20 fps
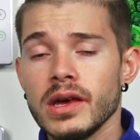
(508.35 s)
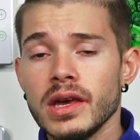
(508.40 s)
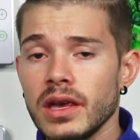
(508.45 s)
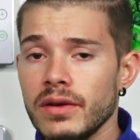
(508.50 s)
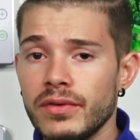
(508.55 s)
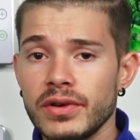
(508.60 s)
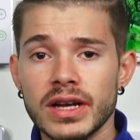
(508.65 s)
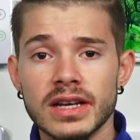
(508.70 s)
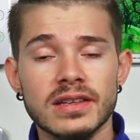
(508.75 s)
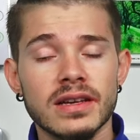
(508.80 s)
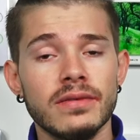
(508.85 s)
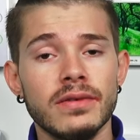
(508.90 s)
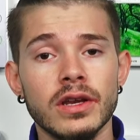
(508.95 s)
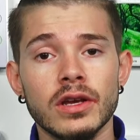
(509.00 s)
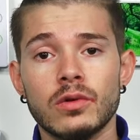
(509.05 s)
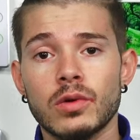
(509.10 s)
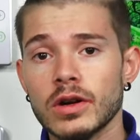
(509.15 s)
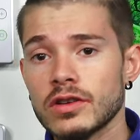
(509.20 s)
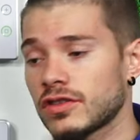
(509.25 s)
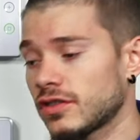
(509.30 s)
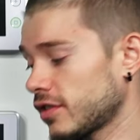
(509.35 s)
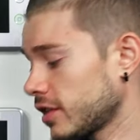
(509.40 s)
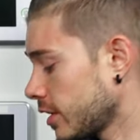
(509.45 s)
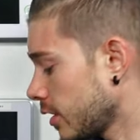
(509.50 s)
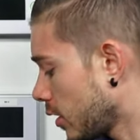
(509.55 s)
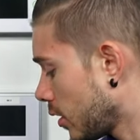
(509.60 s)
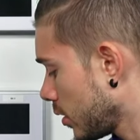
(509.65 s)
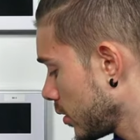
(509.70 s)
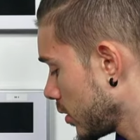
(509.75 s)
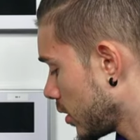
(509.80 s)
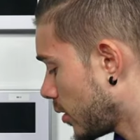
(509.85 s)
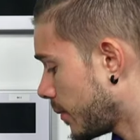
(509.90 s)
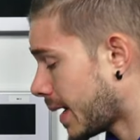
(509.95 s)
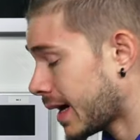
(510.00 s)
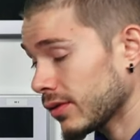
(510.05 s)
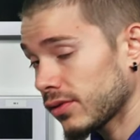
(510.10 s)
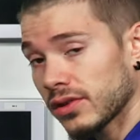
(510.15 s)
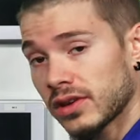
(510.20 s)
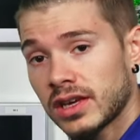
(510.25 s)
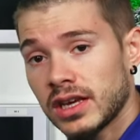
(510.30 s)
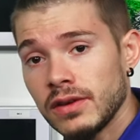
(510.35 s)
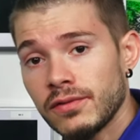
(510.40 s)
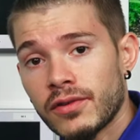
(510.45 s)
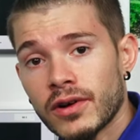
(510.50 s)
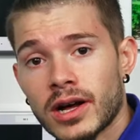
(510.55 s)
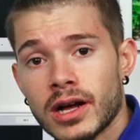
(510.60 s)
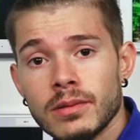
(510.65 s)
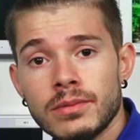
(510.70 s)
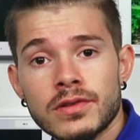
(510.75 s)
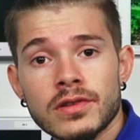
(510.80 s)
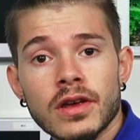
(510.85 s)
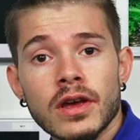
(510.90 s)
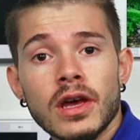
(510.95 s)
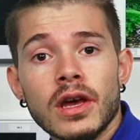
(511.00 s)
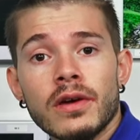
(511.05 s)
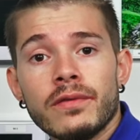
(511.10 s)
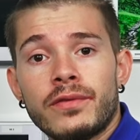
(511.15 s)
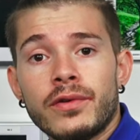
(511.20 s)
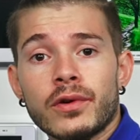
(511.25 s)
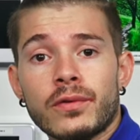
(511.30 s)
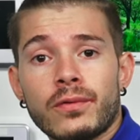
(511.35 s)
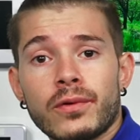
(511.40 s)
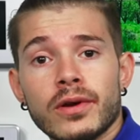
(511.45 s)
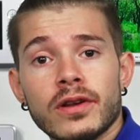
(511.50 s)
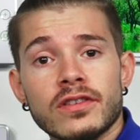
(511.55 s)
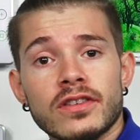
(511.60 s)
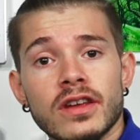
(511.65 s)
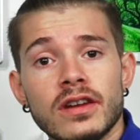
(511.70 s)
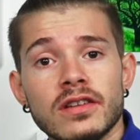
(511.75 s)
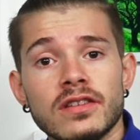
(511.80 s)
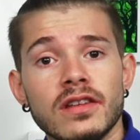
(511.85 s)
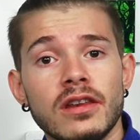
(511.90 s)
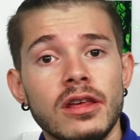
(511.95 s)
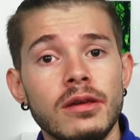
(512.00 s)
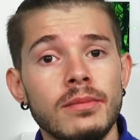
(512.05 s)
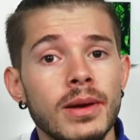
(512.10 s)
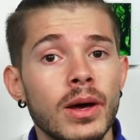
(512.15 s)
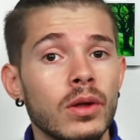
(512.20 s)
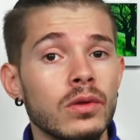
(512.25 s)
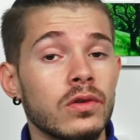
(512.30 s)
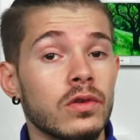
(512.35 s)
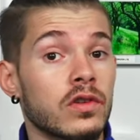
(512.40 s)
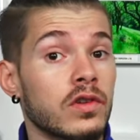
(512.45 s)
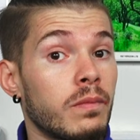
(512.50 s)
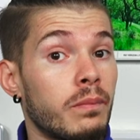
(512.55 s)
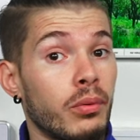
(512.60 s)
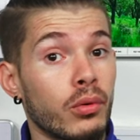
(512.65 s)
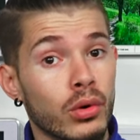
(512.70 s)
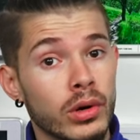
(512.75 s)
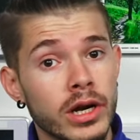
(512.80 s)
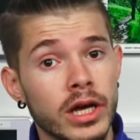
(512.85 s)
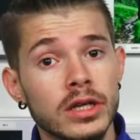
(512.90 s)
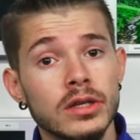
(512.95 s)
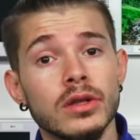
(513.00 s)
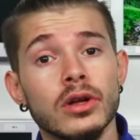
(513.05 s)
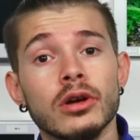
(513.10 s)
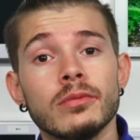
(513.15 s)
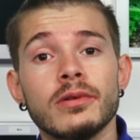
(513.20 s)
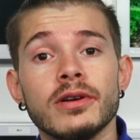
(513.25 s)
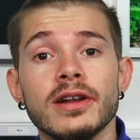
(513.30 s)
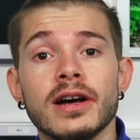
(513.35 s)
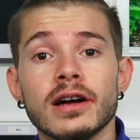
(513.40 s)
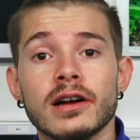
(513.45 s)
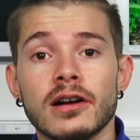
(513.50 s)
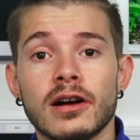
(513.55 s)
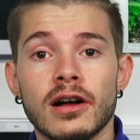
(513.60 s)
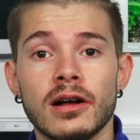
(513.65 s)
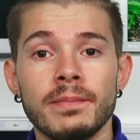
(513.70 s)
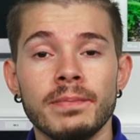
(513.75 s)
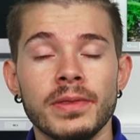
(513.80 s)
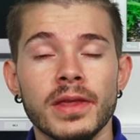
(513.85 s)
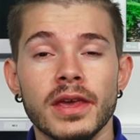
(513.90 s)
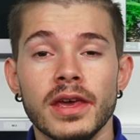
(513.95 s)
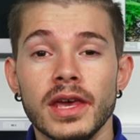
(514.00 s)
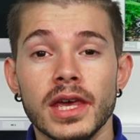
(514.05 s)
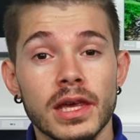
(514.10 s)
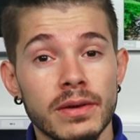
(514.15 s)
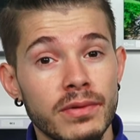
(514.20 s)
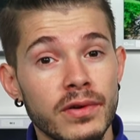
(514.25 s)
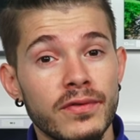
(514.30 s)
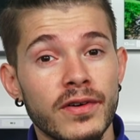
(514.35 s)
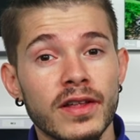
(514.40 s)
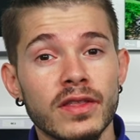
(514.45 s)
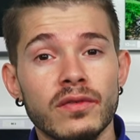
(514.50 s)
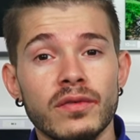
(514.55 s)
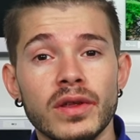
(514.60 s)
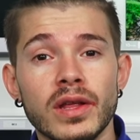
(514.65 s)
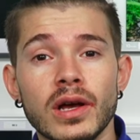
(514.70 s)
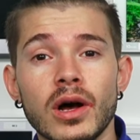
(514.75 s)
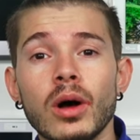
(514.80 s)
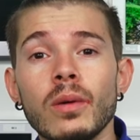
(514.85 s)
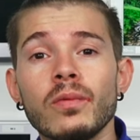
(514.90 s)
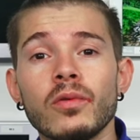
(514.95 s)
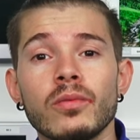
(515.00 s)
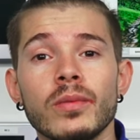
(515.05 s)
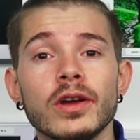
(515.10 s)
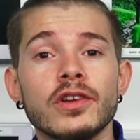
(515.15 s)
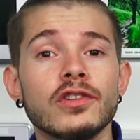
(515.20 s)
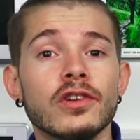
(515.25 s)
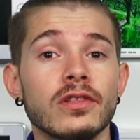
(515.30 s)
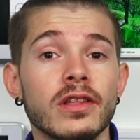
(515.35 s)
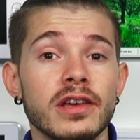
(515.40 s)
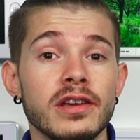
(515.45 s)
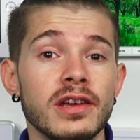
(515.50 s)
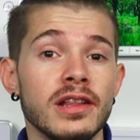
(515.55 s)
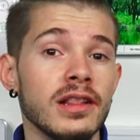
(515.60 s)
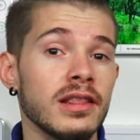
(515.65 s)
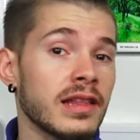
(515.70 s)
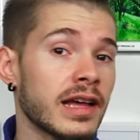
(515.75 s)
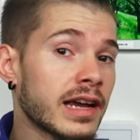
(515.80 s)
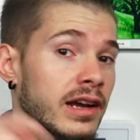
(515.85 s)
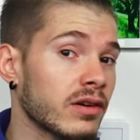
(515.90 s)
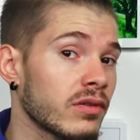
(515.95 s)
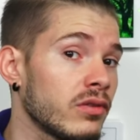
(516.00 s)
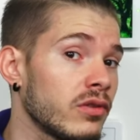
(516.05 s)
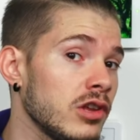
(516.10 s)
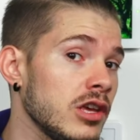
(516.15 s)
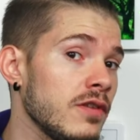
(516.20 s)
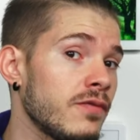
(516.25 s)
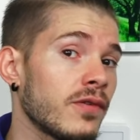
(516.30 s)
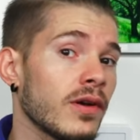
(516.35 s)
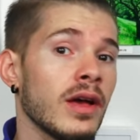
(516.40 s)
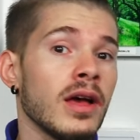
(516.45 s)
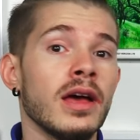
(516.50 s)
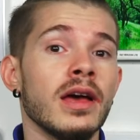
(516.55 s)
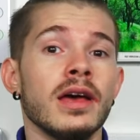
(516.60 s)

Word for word: If you guys have any questions at all about the key fobs, feel free to send us an email to support at alarmgrid.com. If you found the video helpful, make sure that you hit like underneath,